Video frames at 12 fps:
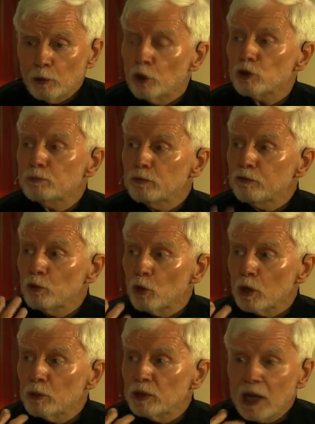arose
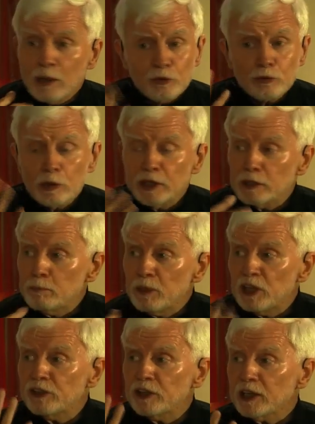before when I was trying to
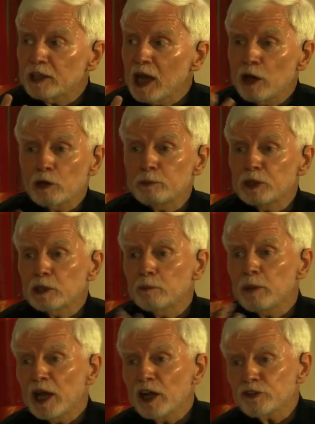mentate how to be
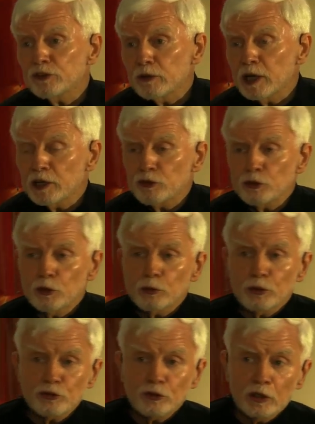compassionate or how to show
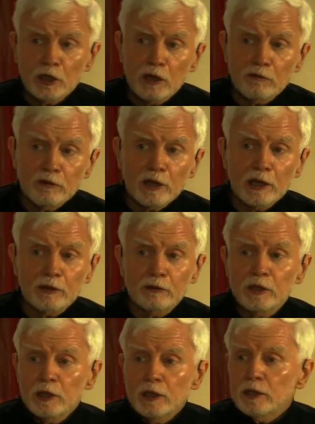Christian love or how
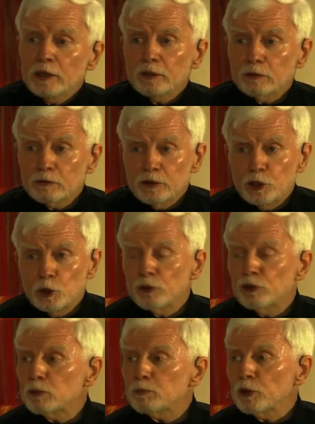to you know, deal
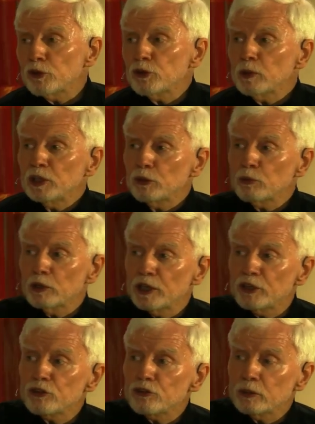with this person who had this
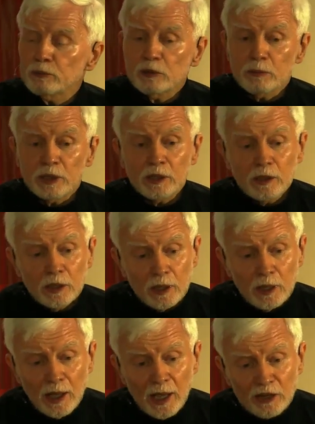relationship to me.
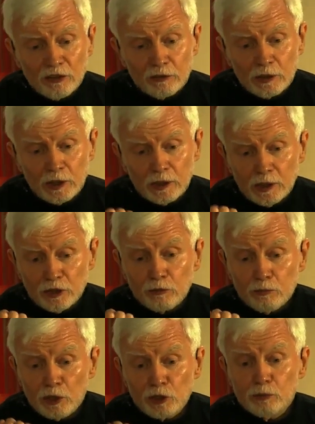Hmm. Actually,
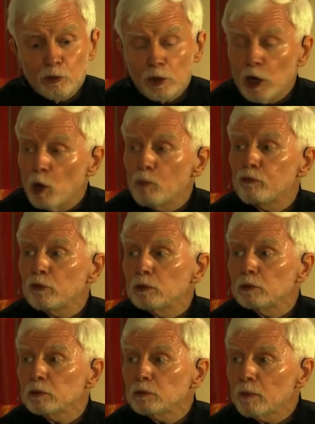it's much more
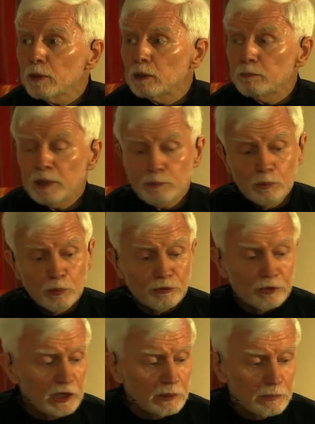helpful. And people
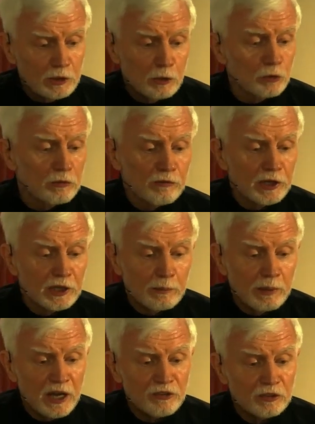will say to me, oh, you're very
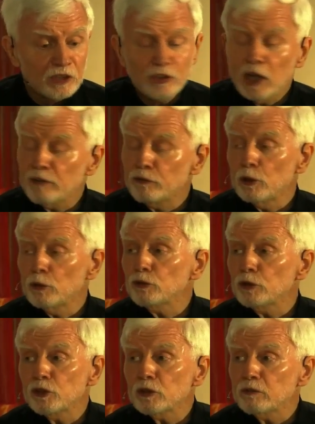compassionate. I say, I have no
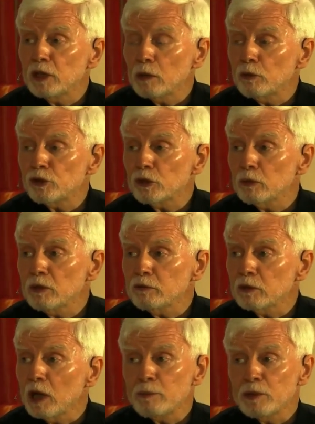sense of that
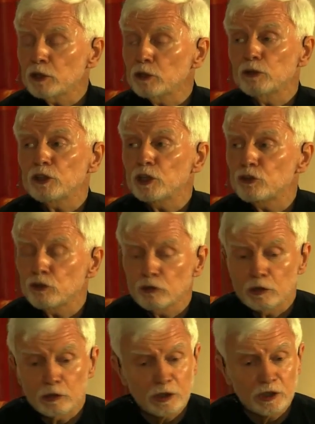whatsoever. I make no
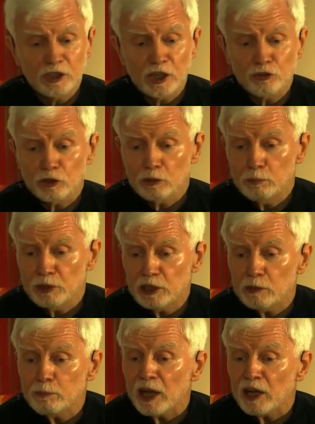attention to, intention to
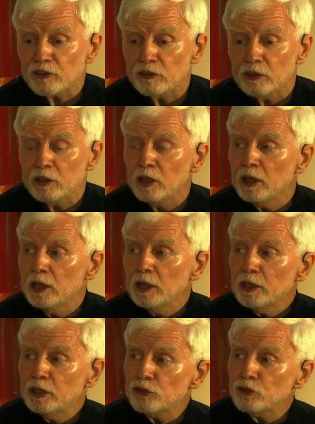be compassionate.
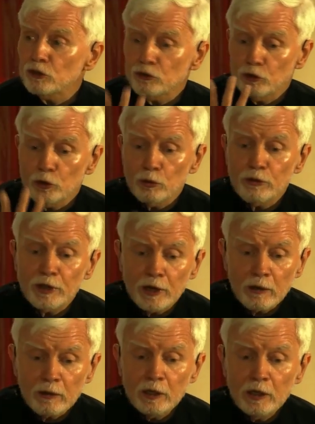It's just you're
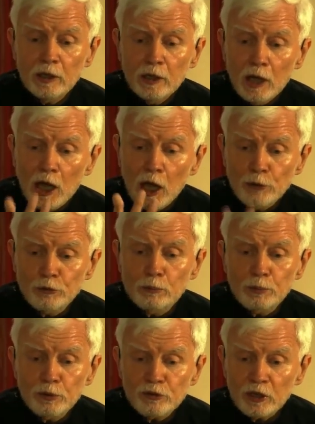there
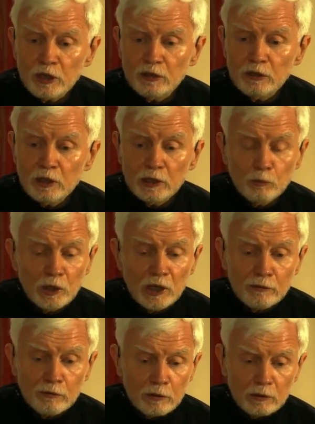100%, and
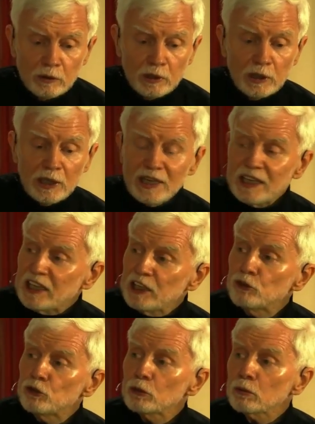whatever
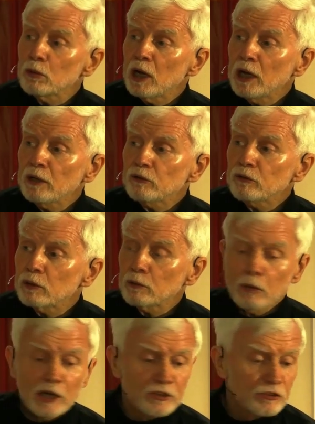needs to arise
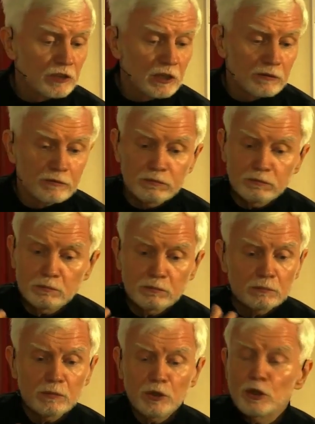arises out
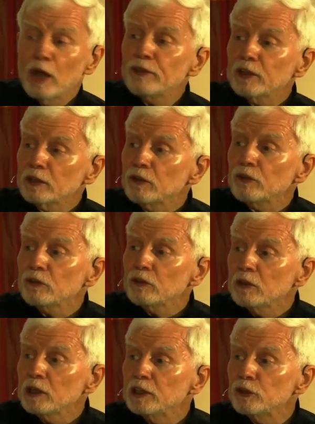of nothingness.
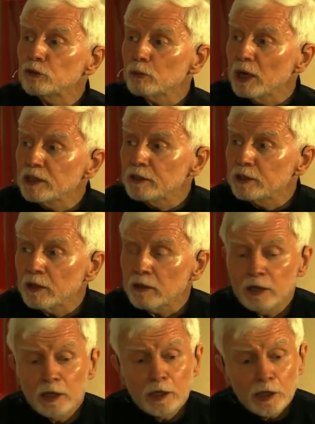And it's right
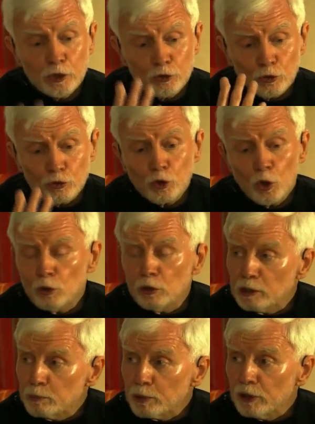there, and you're
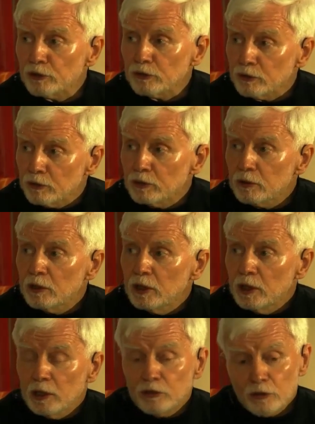totally present.
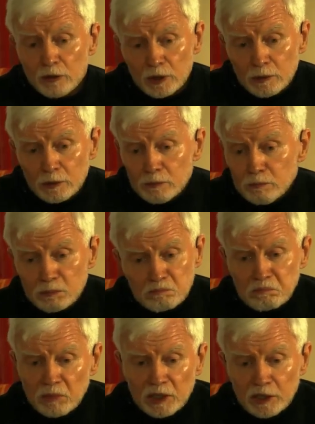So,
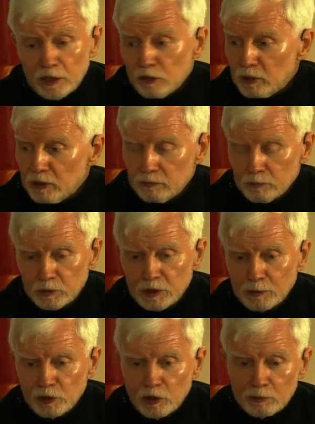and my kid, we have,
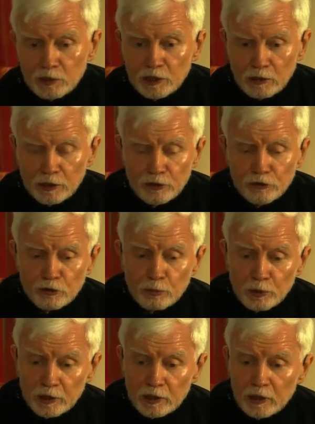Tim, I talked about our kid this
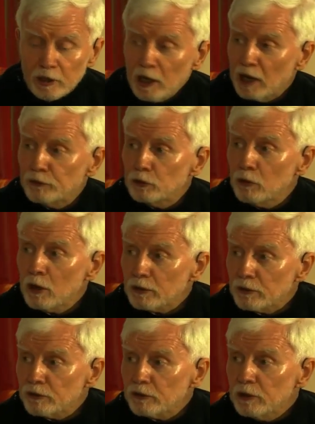morning. I have two
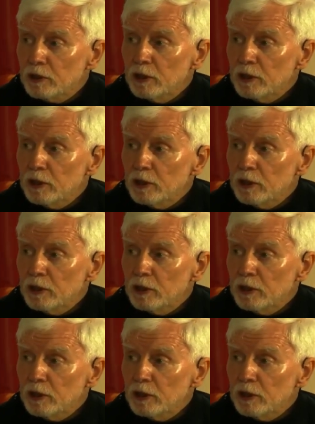daughters.